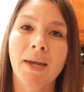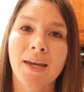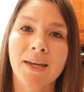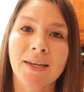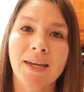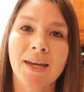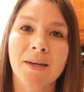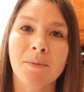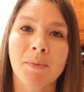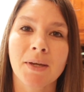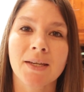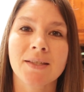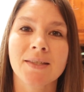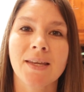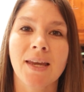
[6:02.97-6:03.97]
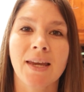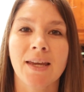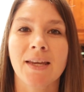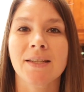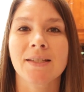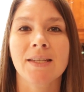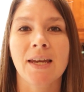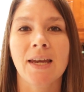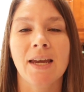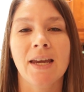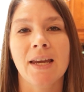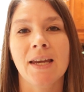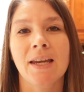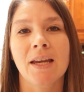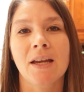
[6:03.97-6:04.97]
pancake mix and
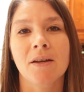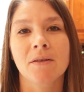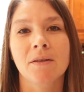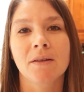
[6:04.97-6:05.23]
a